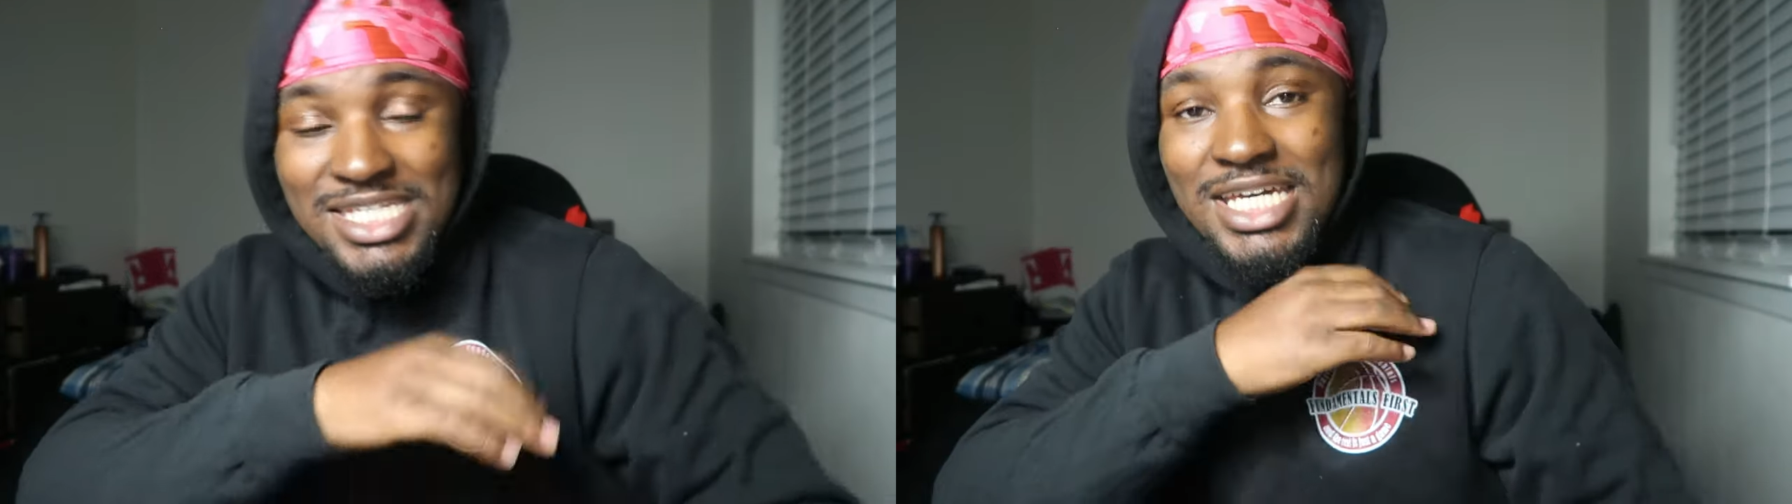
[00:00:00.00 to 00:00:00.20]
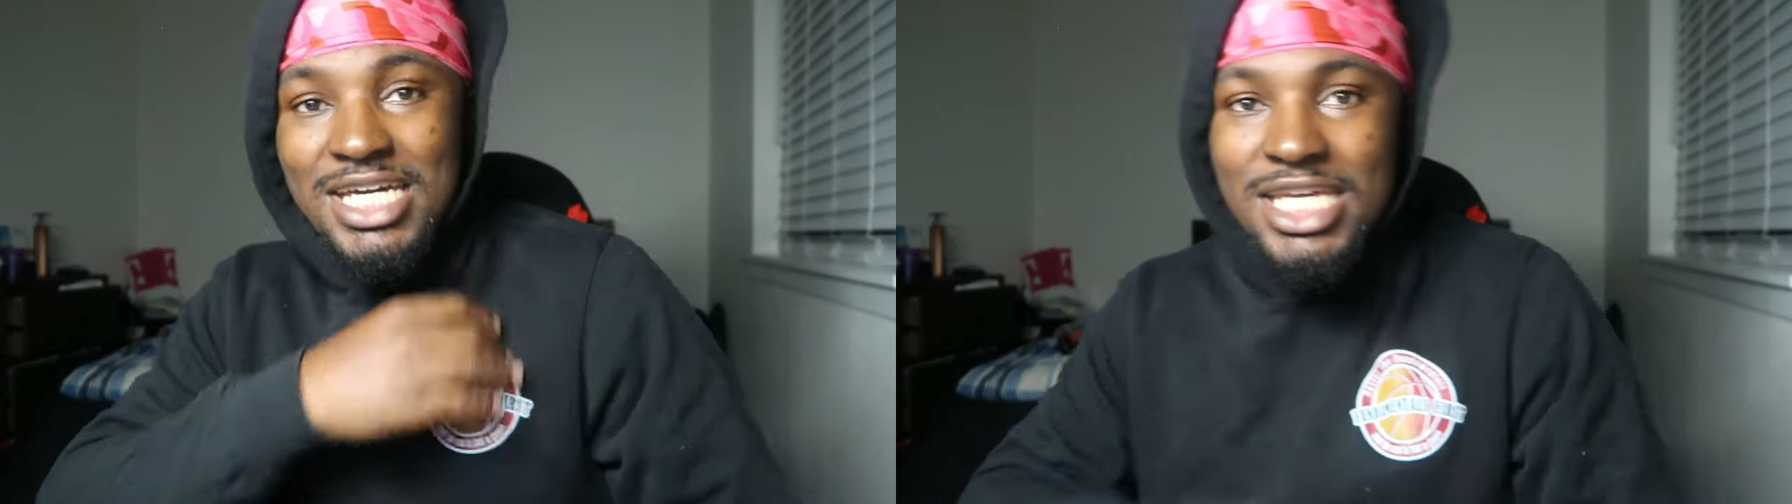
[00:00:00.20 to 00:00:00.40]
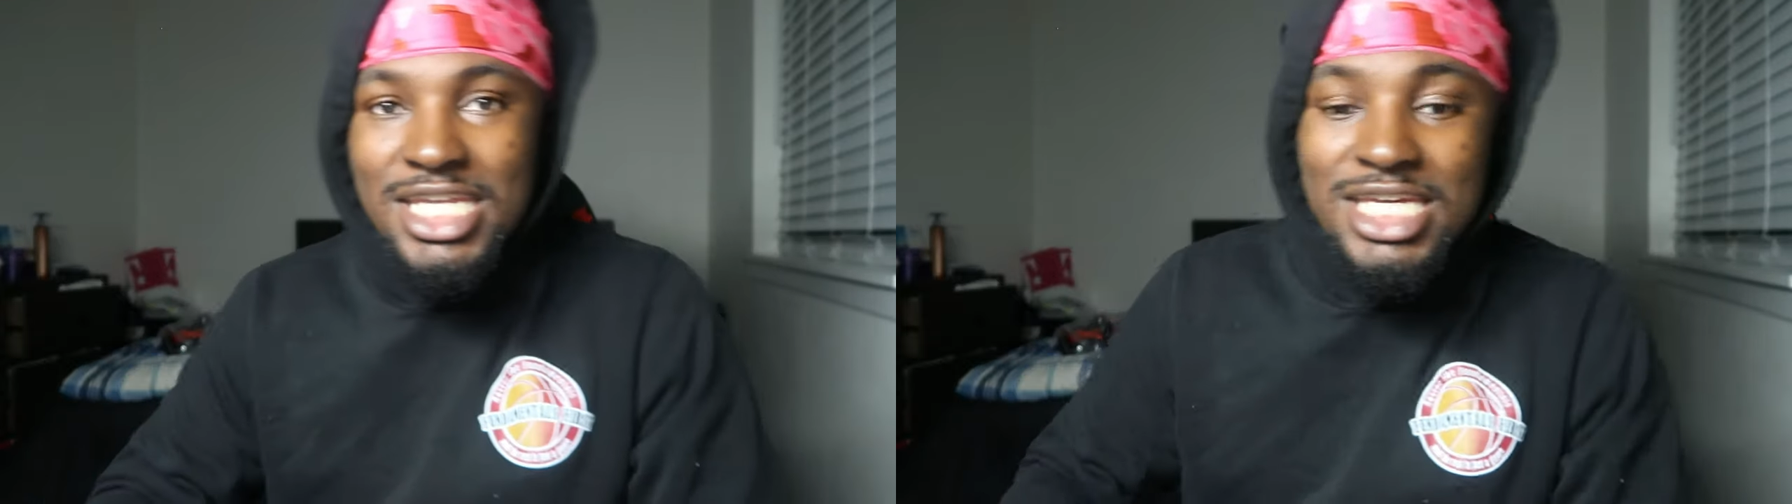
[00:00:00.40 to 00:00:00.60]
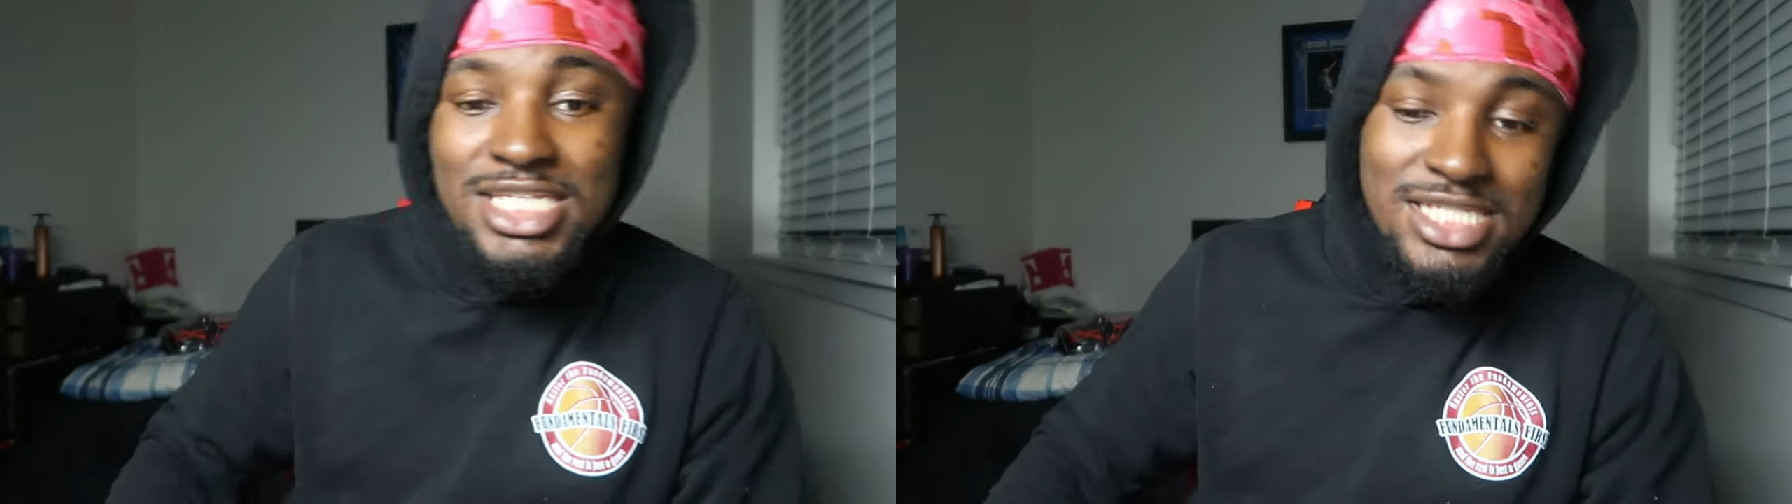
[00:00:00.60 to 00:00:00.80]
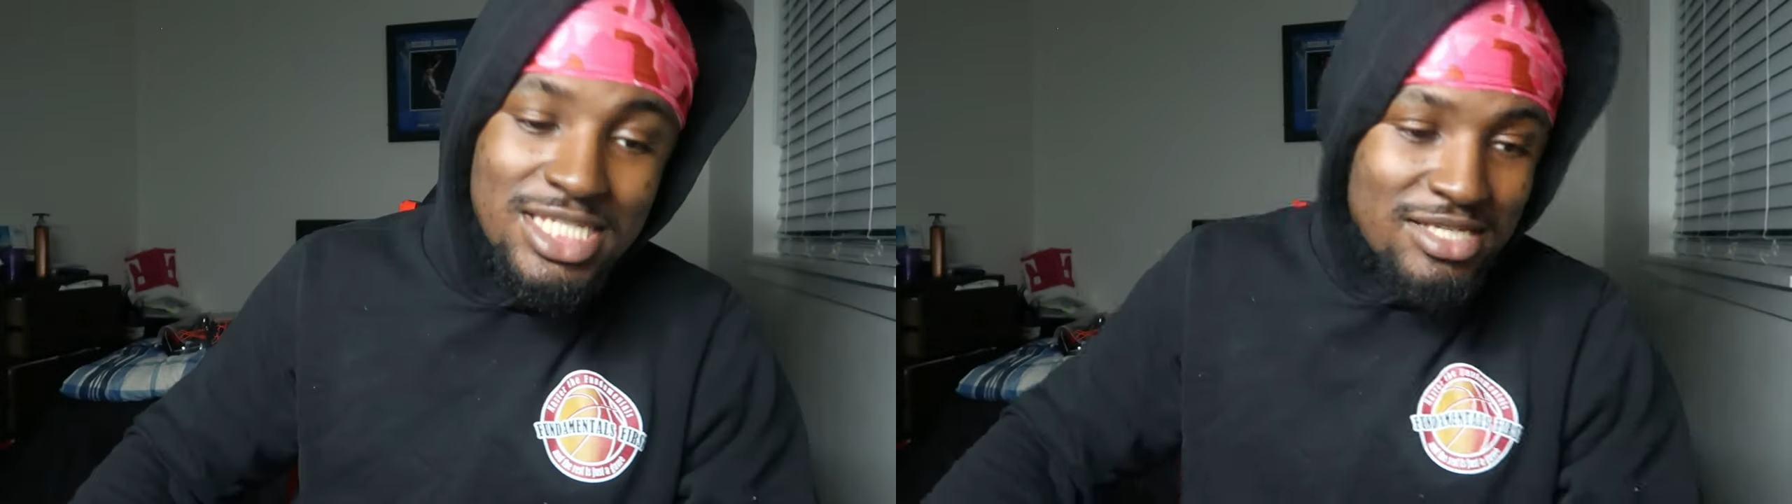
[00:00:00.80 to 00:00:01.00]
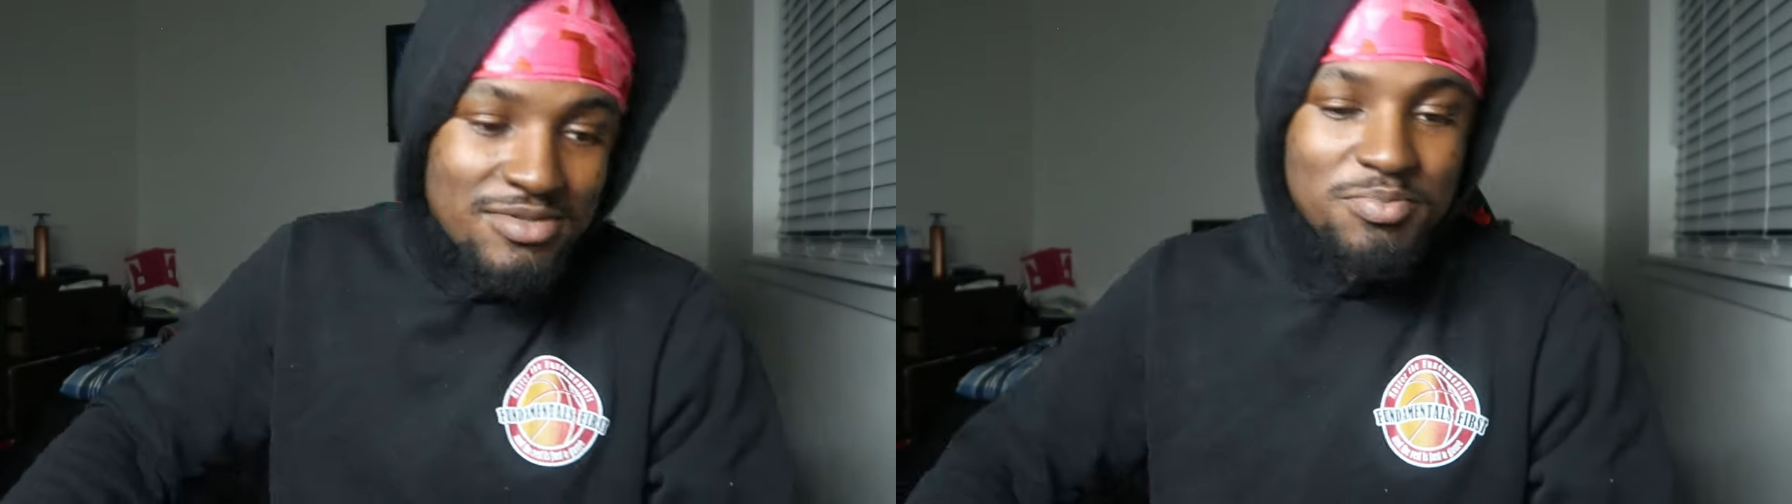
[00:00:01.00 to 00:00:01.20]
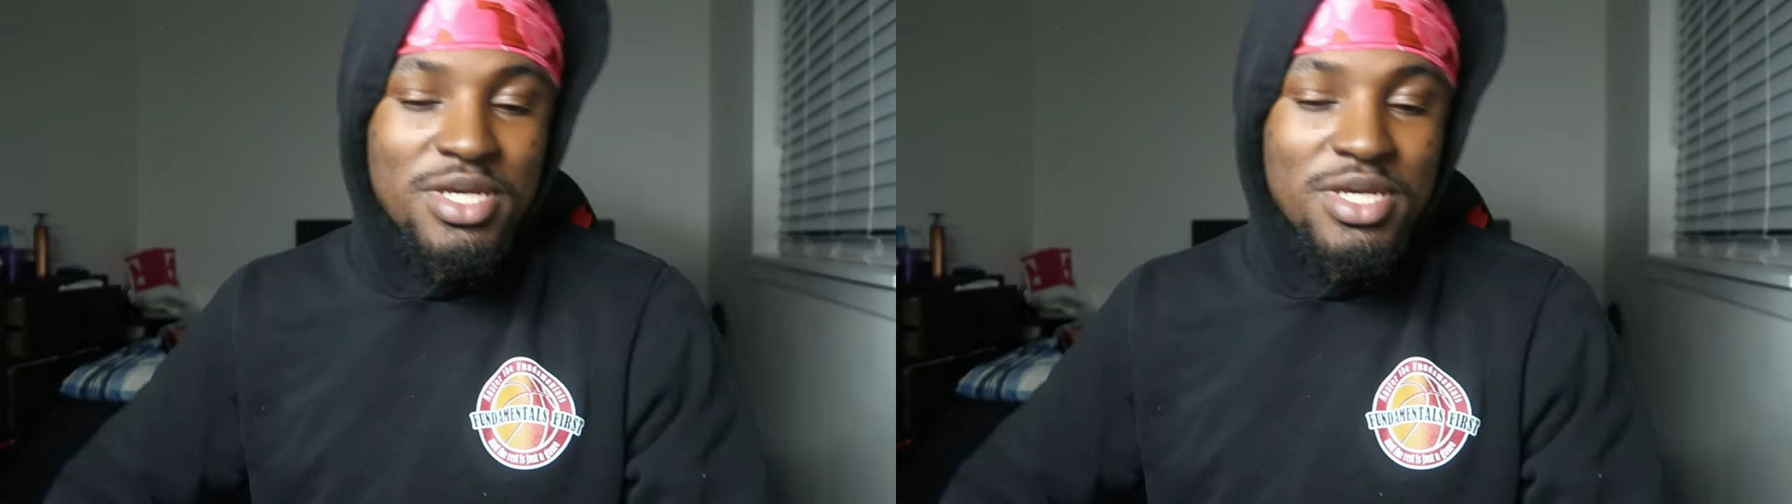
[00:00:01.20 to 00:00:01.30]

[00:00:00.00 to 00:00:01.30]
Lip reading: the 100 subs